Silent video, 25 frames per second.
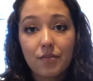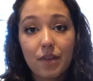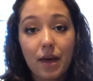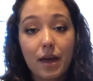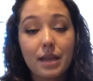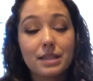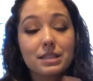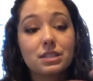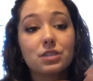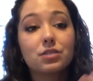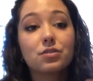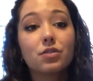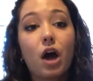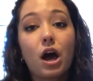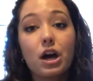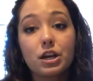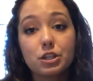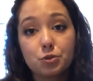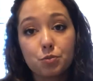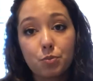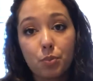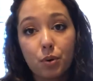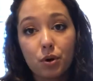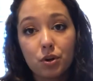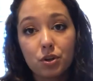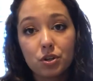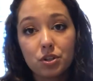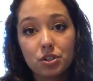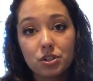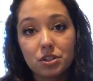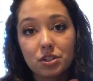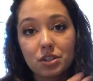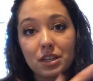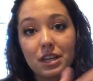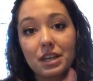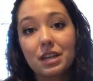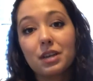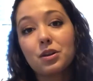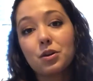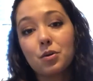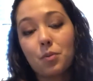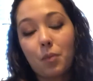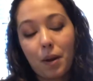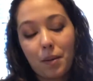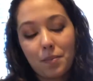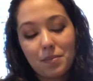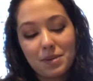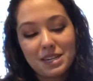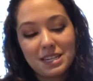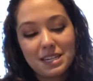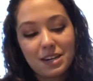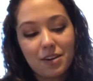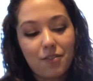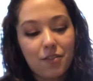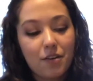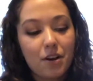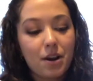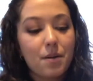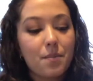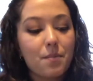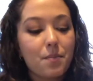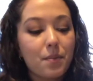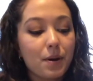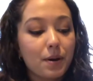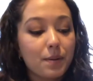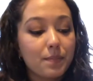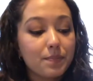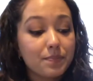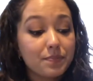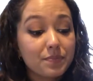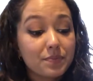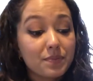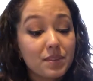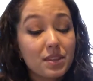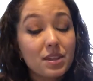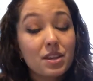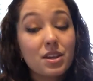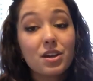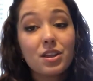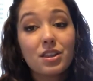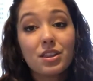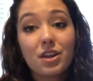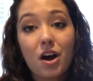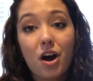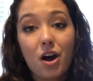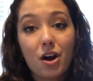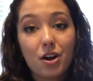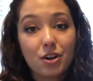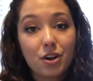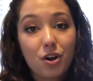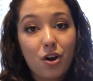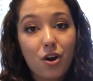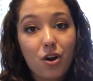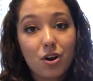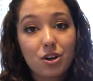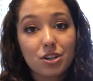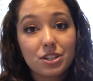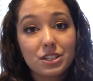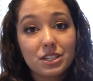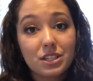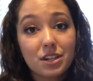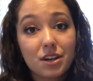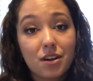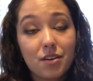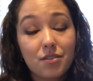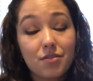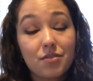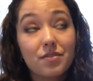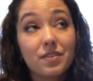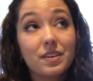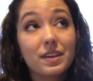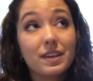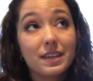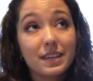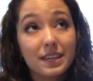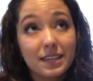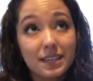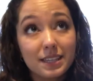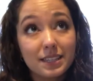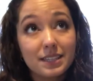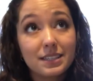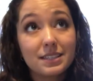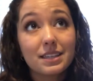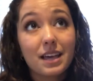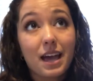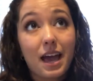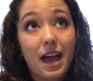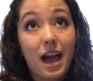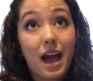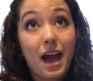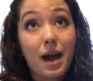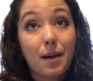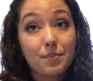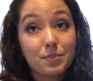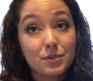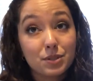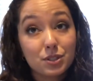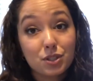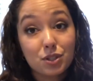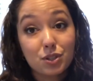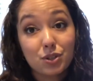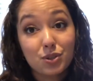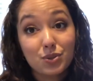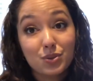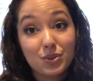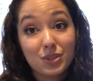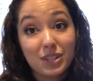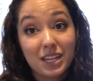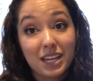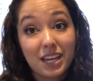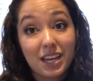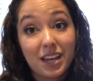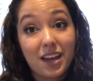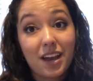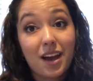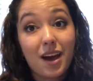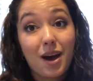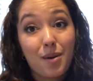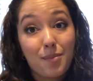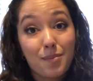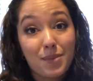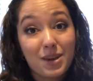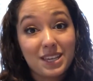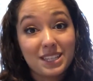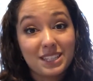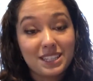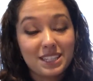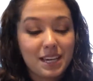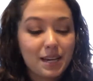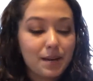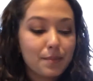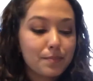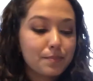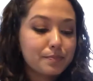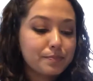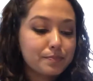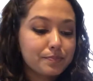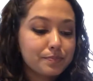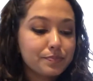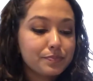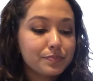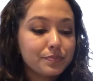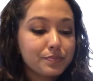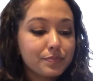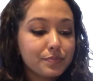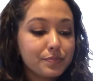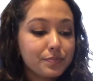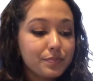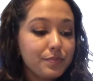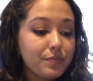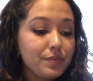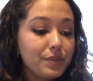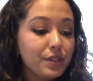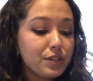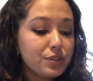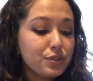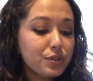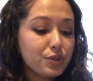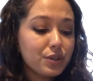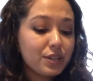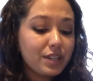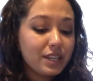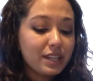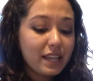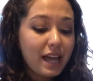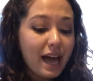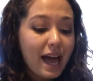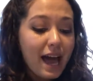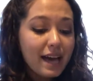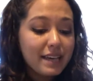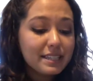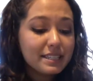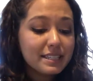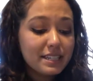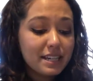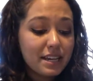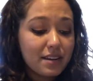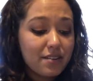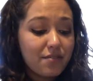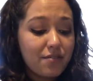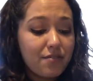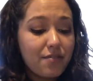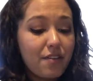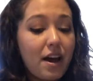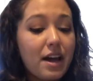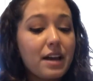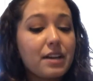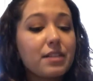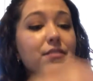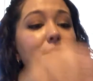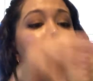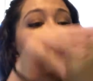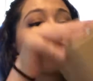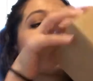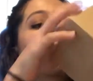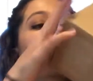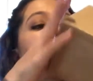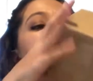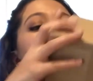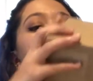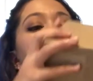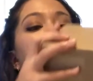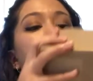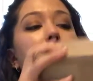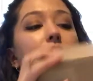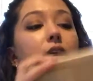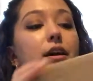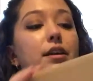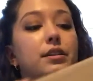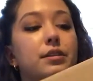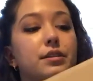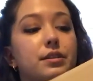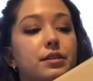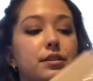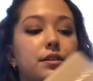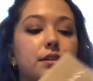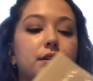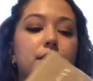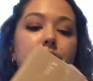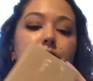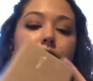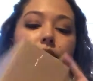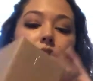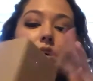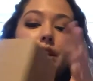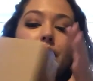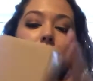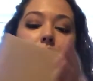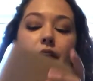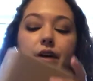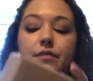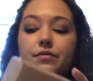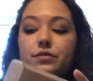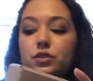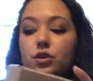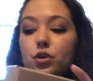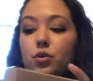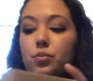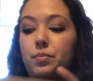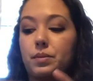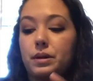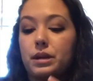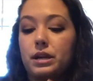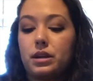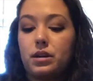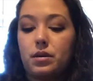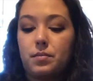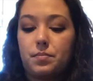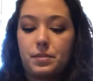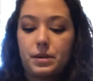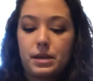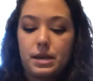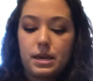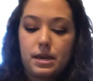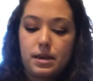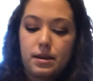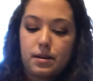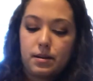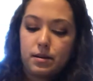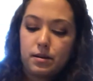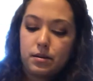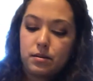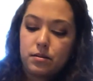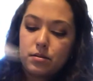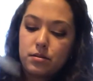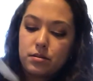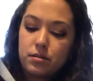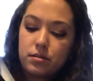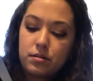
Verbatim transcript: That's us personally. You might be different, but the OnGuard stuff is absolutely amazing. So the last and final thing I got, I have to open it up again.